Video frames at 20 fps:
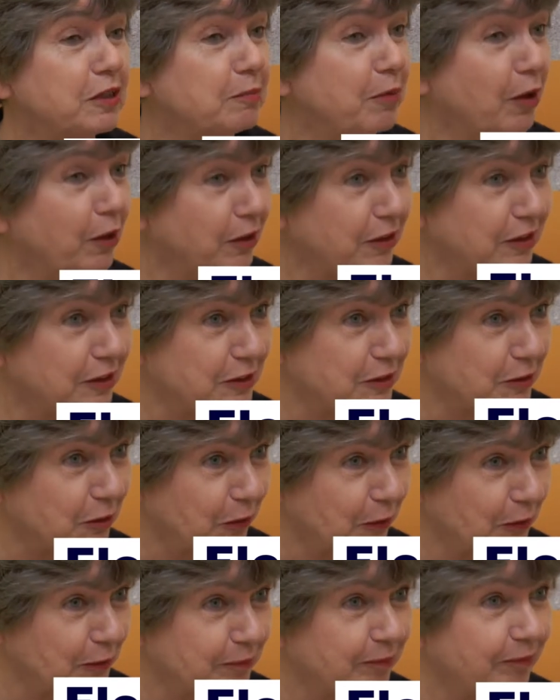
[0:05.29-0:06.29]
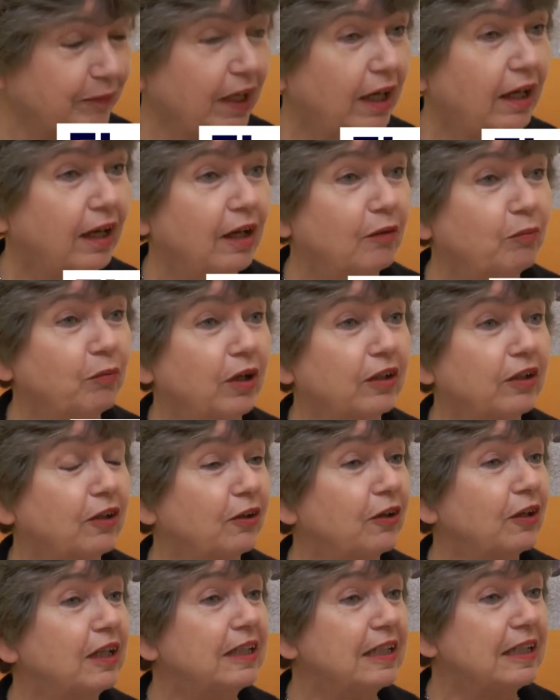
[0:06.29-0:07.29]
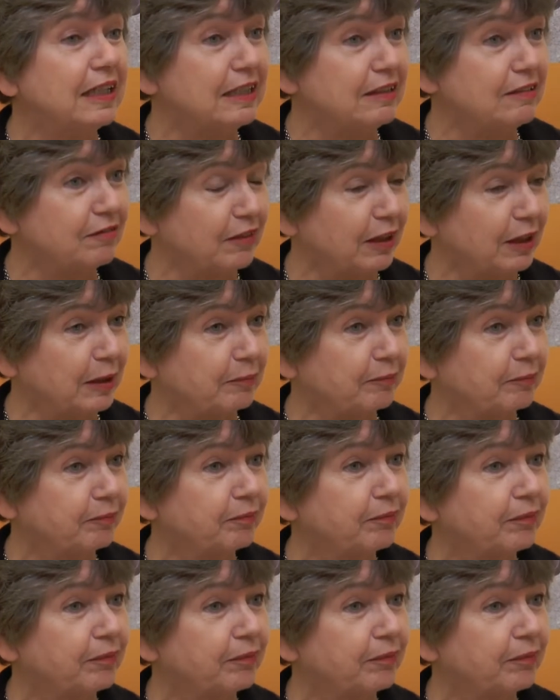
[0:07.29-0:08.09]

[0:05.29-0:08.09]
Market is on, and one early evening.